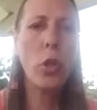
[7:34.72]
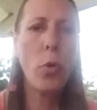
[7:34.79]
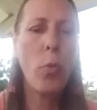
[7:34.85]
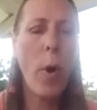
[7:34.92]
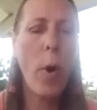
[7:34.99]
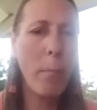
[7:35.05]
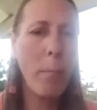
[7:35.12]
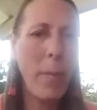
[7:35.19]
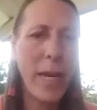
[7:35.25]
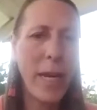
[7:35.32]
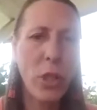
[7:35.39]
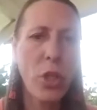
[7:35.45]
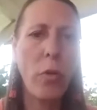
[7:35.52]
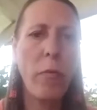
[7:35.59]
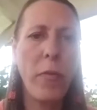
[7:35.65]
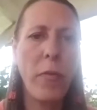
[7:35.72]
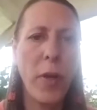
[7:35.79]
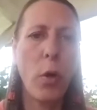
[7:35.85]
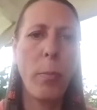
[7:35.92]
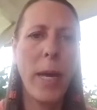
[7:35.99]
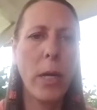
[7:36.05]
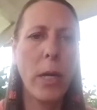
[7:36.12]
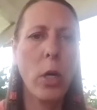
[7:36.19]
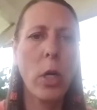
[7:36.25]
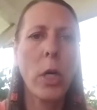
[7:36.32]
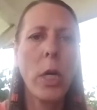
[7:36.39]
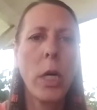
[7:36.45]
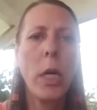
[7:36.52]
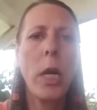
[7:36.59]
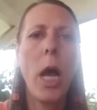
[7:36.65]
what makes you feel better.
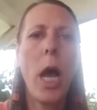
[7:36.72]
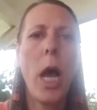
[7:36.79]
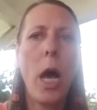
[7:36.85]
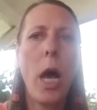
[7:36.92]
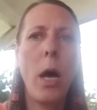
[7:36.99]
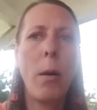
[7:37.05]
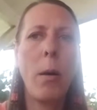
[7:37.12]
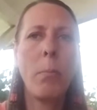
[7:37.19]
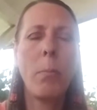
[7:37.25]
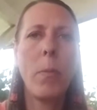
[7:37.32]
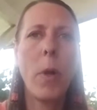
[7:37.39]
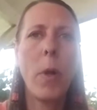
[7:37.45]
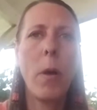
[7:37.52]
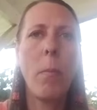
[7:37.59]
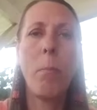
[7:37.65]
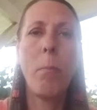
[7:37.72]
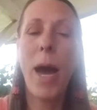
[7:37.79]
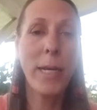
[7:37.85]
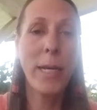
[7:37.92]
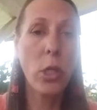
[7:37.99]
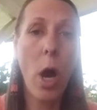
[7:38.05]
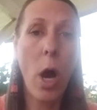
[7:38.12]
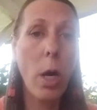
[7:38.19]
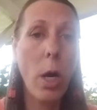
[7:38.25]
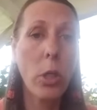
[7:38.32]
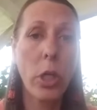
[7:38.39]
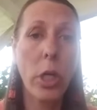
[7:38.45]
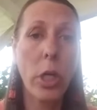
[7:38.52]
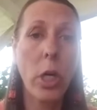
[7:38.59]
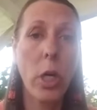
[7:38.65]
My
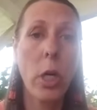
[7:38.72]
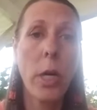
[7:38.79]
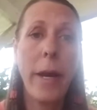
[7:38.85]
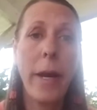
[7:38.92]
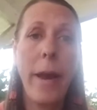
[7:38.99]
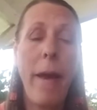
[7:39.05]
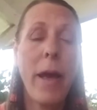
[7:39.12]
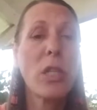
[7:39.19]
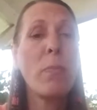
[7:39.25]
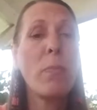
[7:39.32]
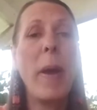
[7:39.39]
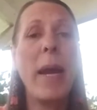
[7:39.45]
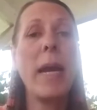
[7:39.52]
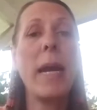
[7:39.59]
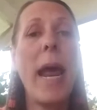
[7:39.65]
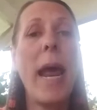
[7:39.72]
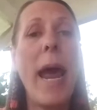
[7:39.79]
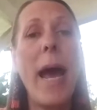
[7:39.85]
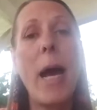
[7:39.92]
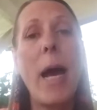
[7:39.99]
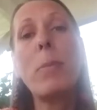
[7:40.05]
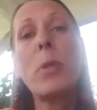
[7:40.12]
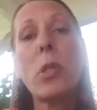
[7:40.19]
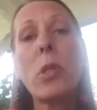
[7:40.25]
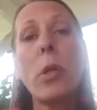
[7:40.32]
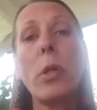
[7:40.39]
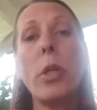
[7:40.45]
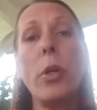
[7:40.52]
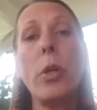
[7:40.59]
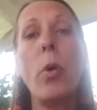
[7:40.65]
doctor has been an
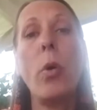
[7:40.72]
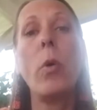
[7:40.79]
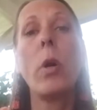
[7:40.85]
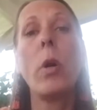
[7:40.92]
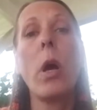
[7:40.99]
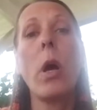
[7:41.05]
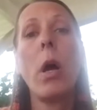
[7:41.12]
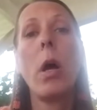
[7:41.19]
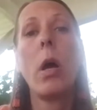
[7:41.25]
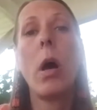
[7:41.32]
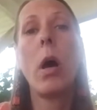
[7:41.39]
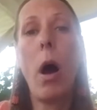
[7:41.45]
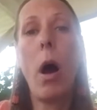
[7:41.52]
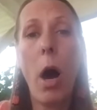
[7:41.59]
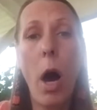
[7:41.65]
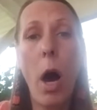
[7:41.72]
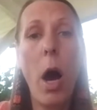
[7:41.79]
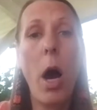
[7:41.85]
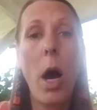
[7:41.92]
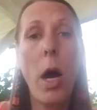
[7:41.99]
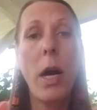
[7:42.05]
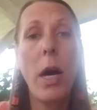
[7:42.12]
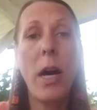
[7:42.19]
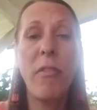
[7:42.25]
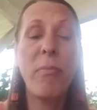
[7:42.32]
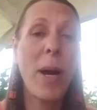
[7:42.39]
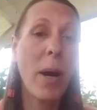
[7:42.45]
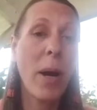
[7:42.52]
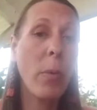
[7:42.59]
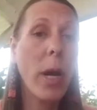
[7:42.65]
absolute awe of
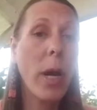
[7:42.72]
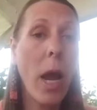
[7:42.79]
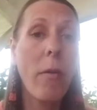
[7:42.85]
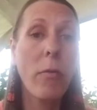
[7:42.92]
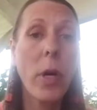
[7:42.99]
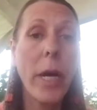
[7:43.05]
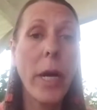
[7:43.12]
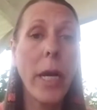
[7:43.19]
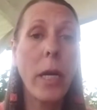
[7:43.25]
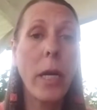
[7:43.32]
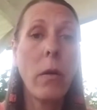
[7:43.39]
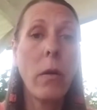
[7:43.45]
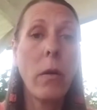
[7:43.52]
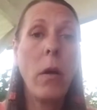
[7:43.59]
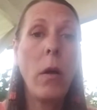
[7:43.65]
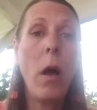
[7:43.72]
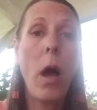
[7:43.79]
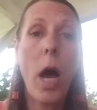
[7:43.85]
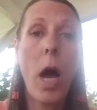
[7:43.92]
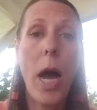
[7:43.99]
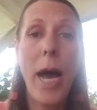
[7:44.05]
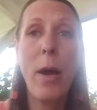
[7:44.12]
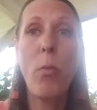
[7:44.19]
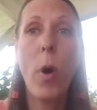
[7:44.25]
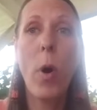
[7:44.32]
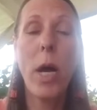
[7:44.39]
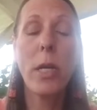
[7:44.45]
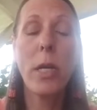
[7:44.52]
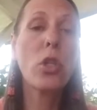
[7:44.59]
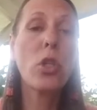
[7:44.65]
my recovery. I
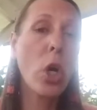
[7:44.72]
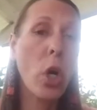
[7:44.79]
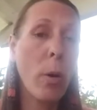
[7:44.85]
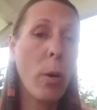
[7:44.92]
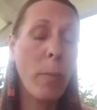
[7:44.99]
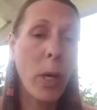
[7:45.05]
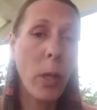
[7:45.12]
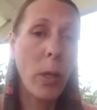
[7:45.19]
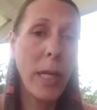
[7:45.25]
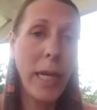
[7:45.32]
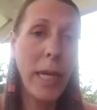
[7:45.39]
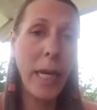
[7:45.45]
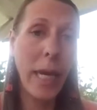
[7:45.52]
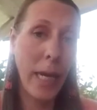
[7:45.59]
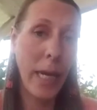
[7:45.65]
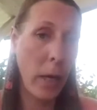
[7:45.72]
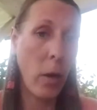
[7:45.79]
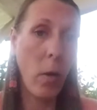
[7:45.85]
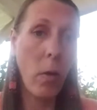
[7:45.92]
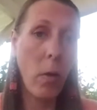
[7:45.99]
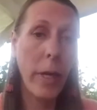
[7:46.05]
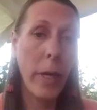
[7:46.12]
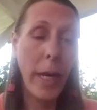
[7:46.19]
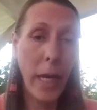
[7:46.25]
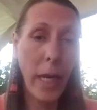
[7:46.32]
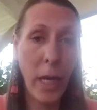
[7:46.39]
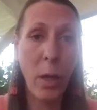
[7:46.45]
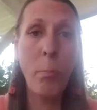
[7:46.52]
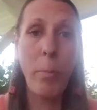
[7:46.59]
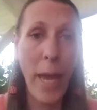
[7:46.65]
was terminally ill
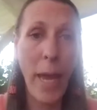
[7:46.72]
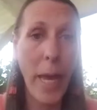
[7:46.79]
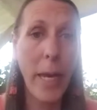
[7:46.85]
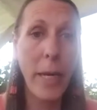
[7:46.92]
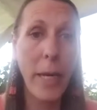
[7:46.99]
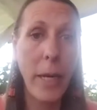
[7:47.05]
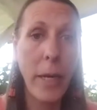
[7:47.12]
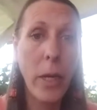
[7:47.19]
in bed,